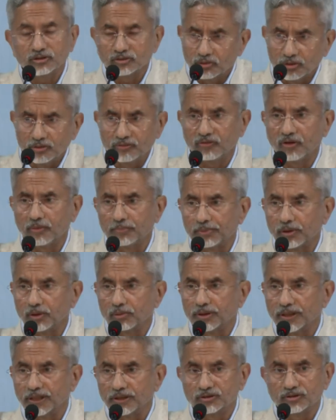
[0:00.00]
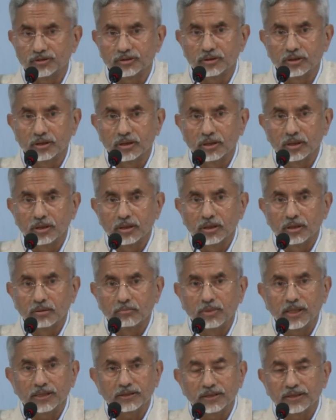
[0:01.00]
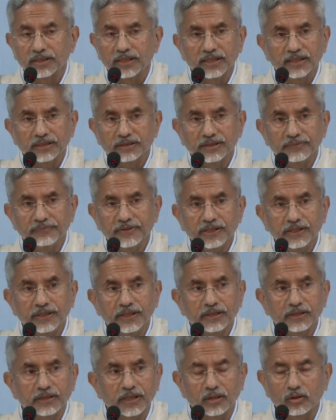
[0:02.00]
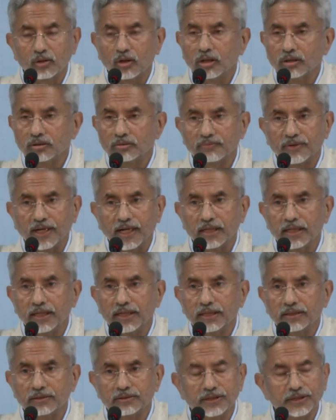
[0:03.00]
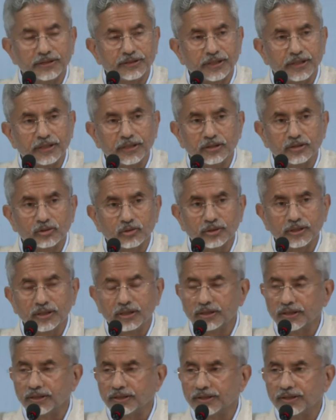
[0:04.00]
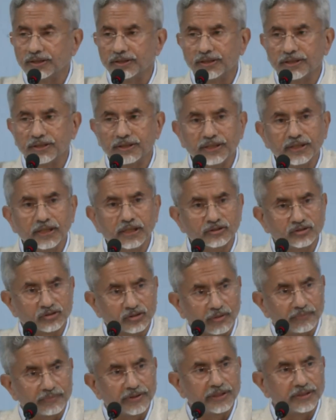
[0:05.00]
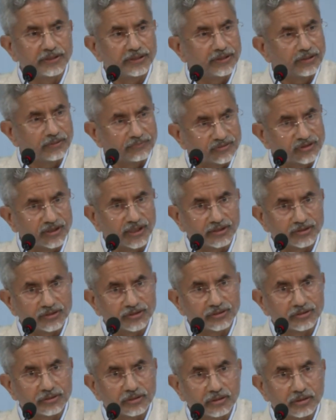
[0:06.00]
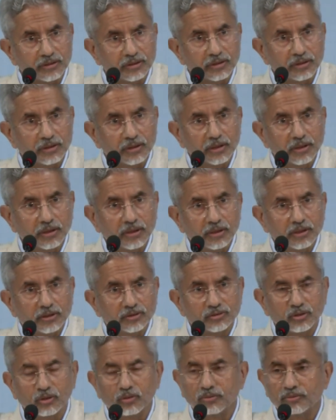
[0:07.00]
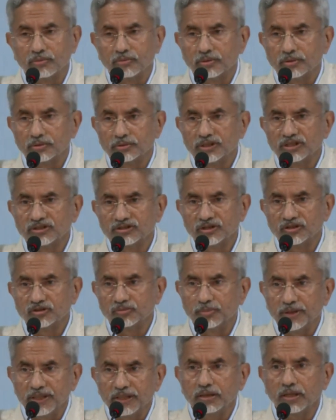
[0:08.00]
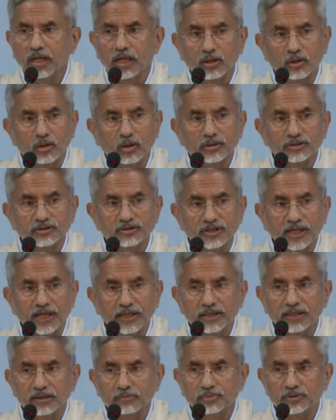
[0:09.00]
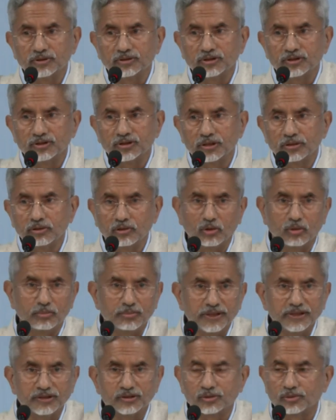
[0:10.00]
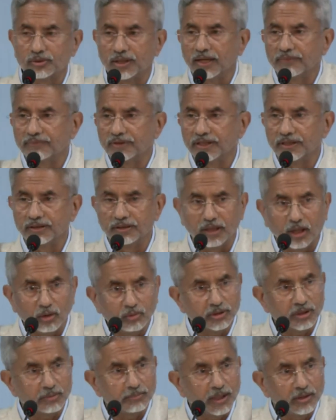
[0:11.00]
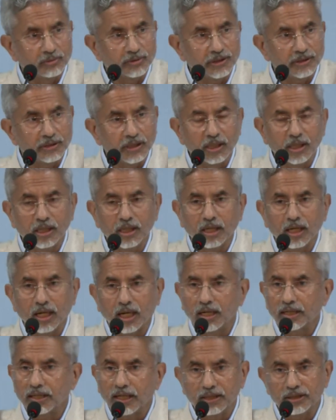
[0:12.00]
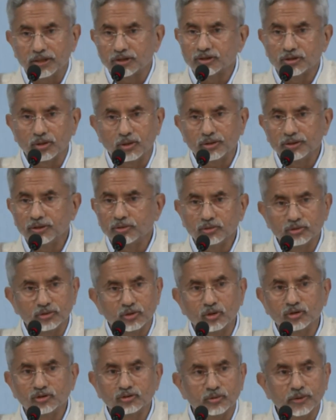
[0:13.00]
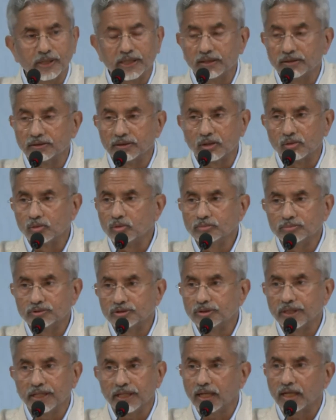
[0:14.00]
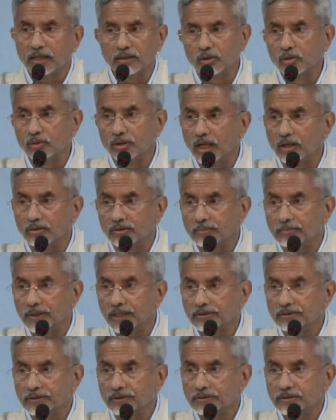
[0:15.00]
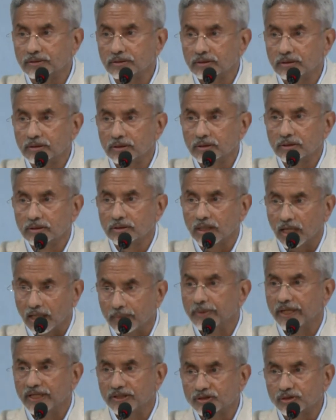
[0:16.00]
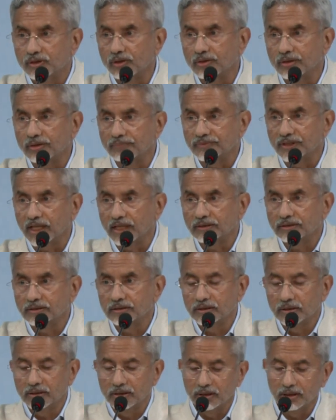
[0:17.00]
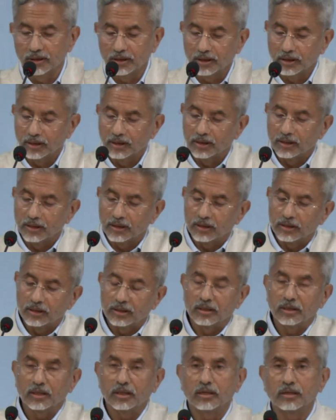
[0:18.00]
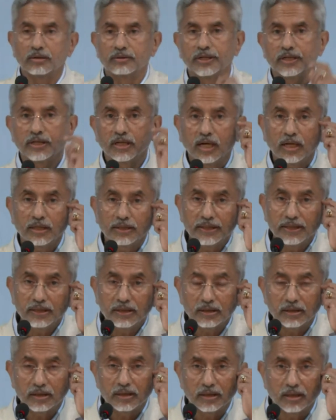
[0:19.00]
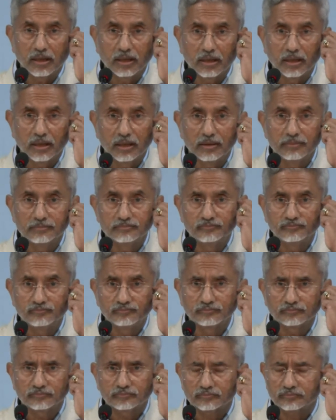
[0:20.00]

is good for progress, but connectivity cannot violate the territorial integrity and sovereignty of states. So this has been our long-standing position. Nobody should have any doubt about it. And I assure you, those who are in the room today had no doubt about it. I made sure of that. Regarding um,